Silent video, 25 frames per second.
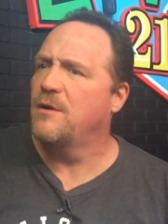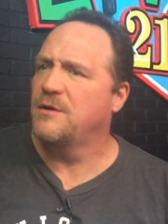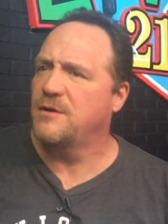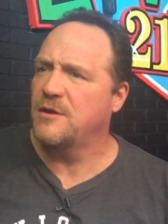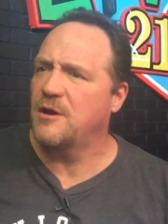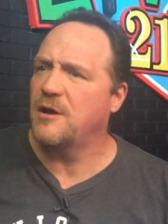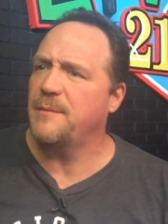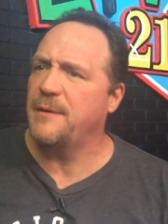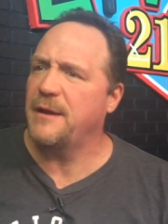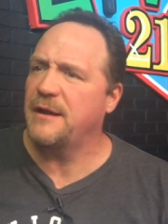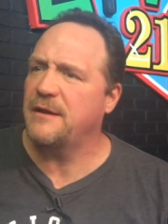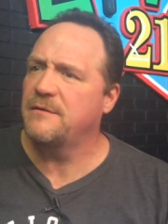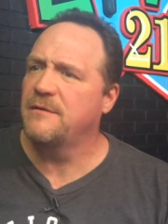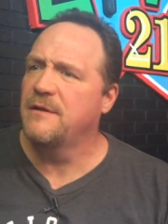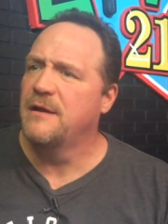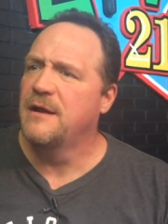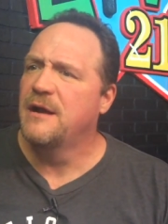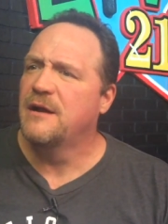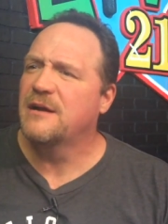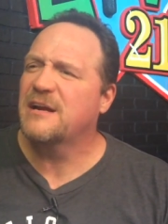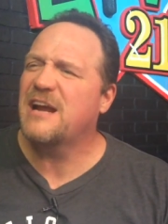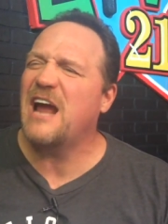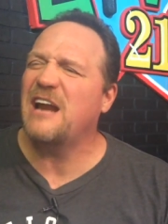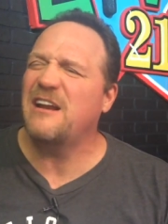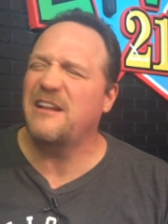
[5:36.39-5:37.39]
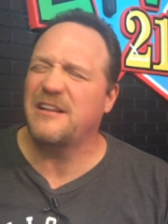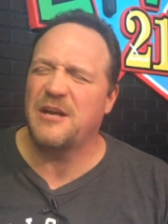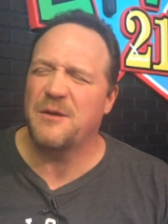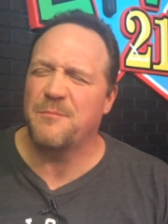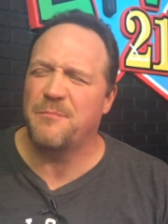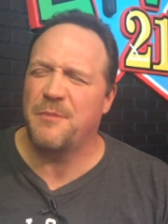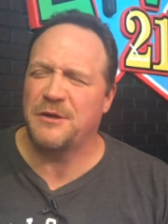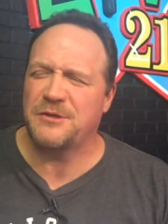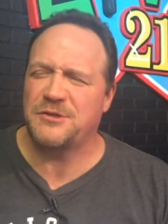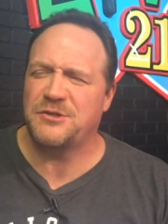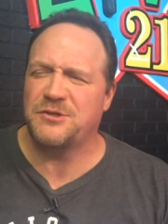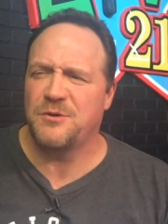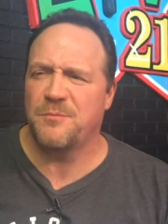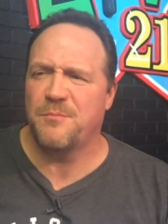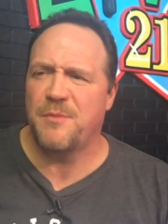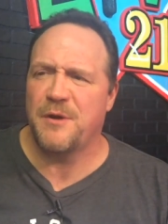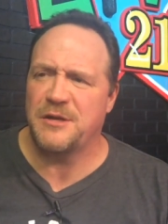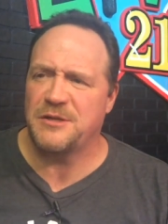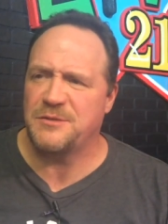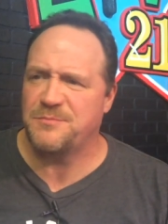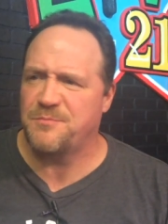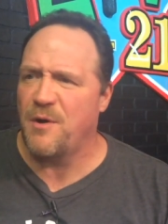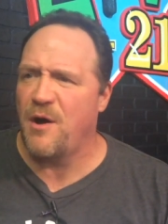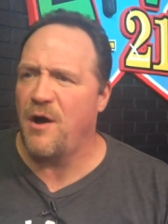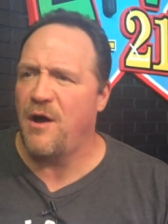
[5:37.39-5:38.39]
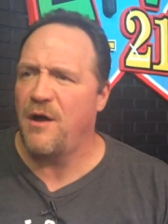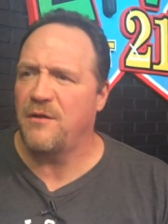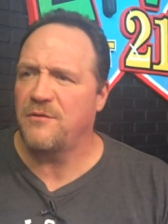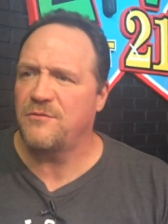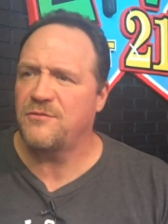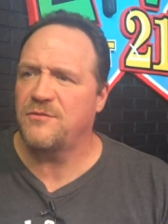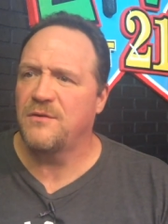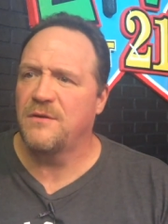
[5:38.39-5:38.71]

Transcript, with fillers: You know what I mean? Mm-hmm. Kind of like you're busting your buddy's balls.